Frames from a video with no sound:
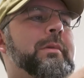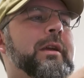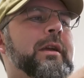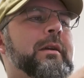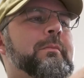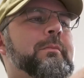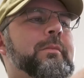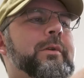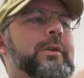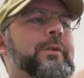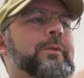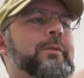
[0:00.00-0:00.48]

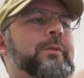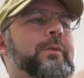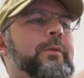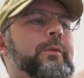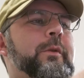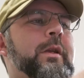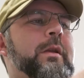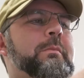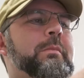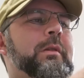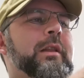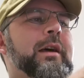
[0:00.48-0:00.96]
bamboo,
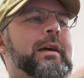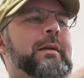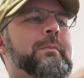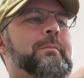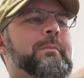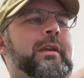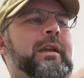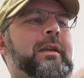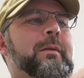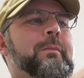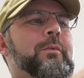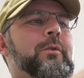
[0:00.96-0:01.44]
three ply
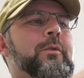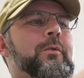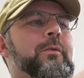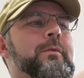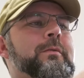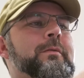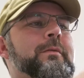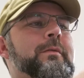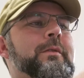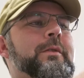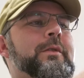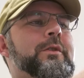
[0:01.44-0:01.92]

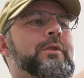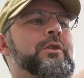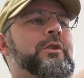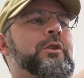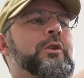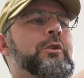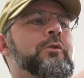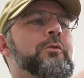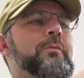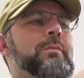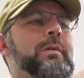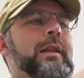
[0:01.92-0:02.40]
maple,
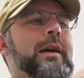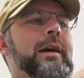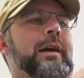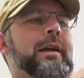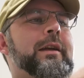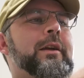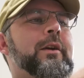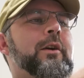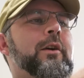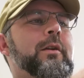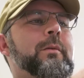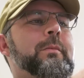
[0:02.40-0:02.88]
two
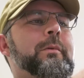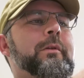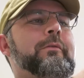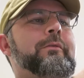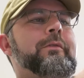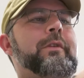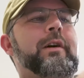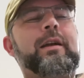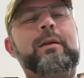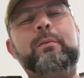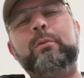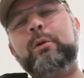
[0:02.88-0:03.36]
ply carbon
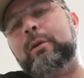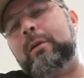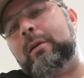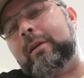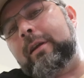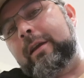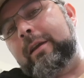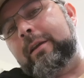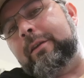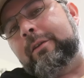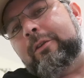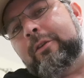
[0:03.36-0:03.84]
fiber,
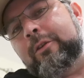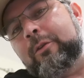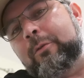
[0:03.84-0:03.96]
and